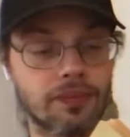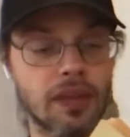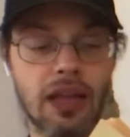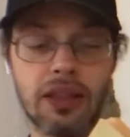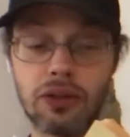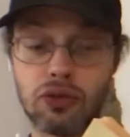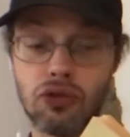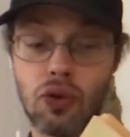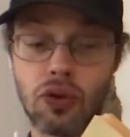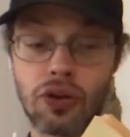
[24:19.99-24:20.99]
A little
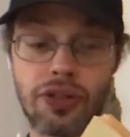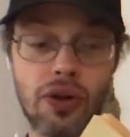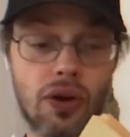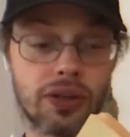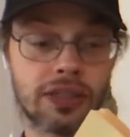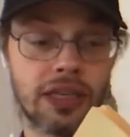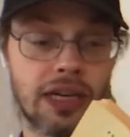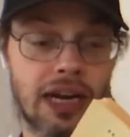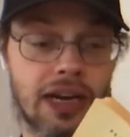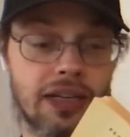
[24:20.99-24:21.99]
rogue thought
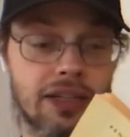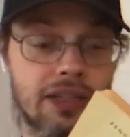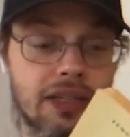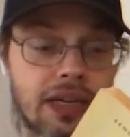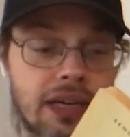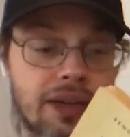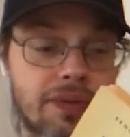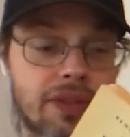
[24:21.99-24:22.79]
I had, the